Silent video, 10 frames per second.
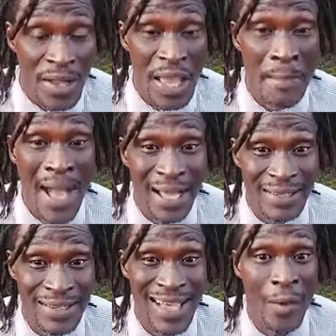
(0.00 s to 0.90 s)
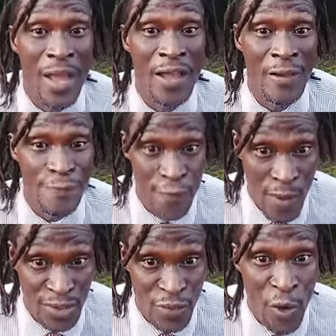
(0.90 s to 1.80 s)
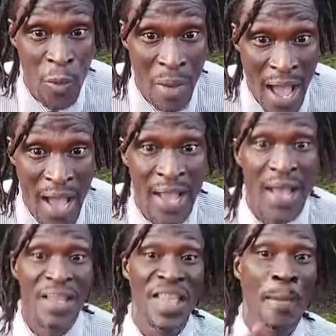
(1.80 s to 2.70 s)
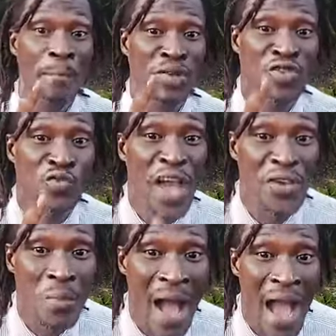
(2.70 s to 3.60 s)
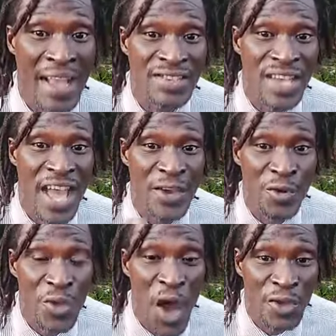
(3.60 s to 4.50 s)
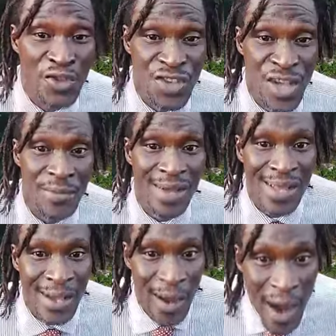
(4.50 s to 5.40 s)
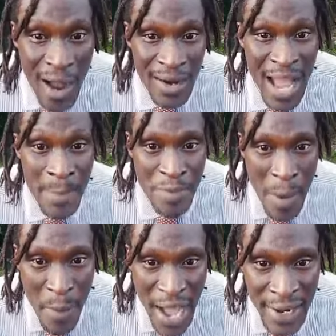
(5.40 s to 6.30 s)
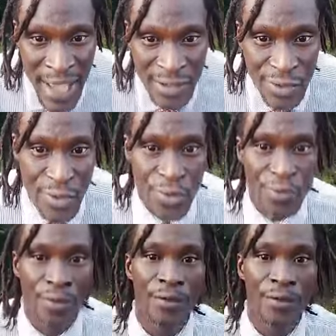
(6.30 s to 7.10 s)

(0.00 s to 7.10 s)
Then marketers are will influence you for go buy. Then persuade your minds and your thoughts them. All now propaganda tool.